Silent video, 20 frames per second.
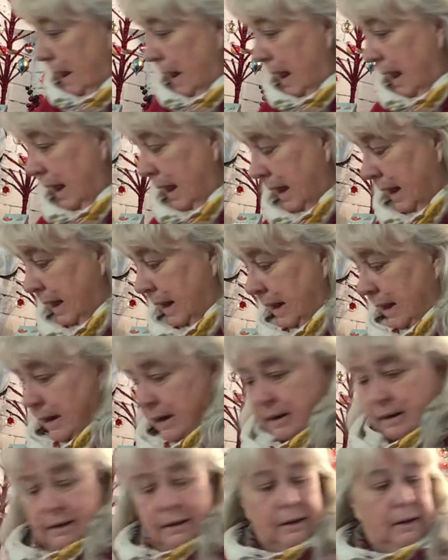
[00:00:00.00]

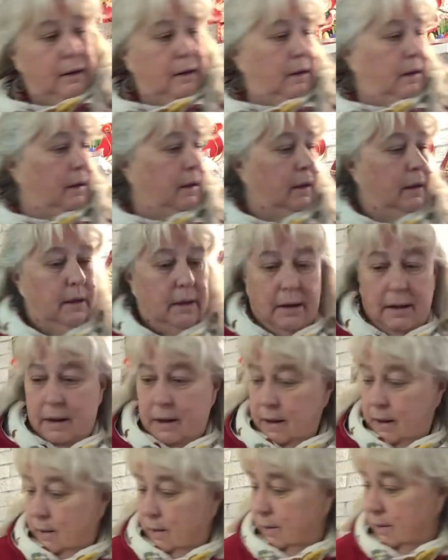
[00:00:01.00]
And
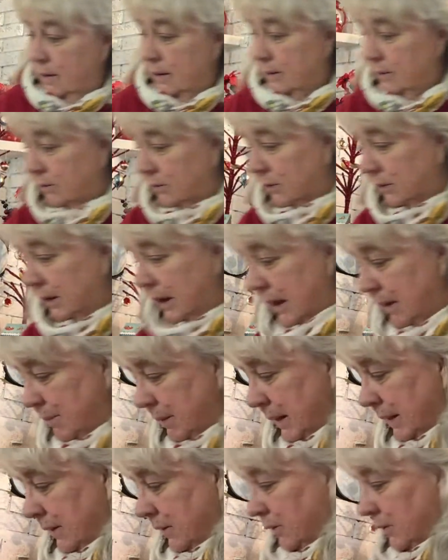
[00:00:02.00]
this came
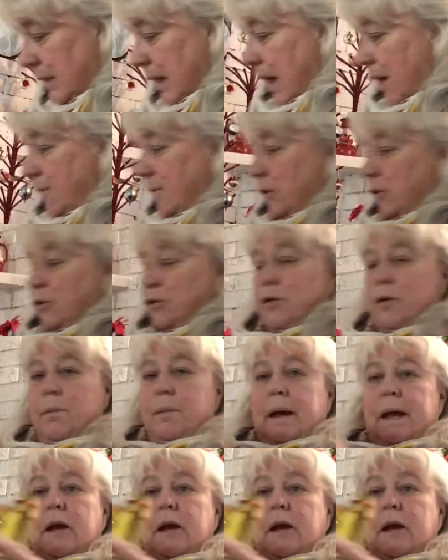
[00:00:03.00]
in the salvage from my